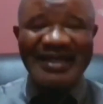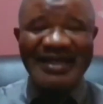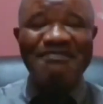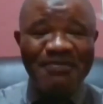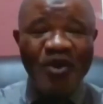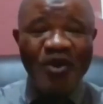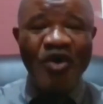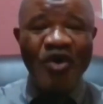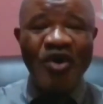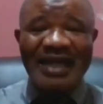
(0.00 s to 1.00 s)
Then
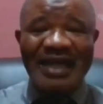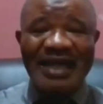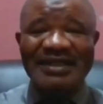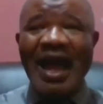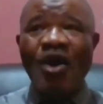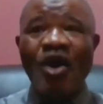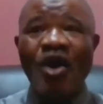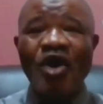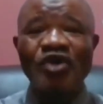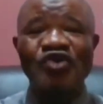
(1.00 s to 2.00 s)
people that are
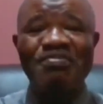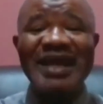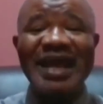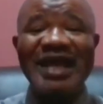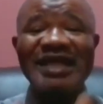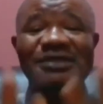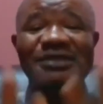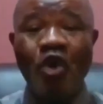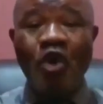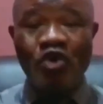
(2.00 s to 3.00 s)
also being
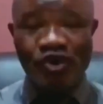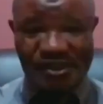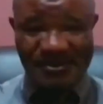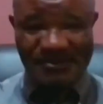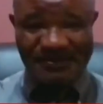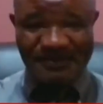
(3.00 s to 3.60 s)
exposed,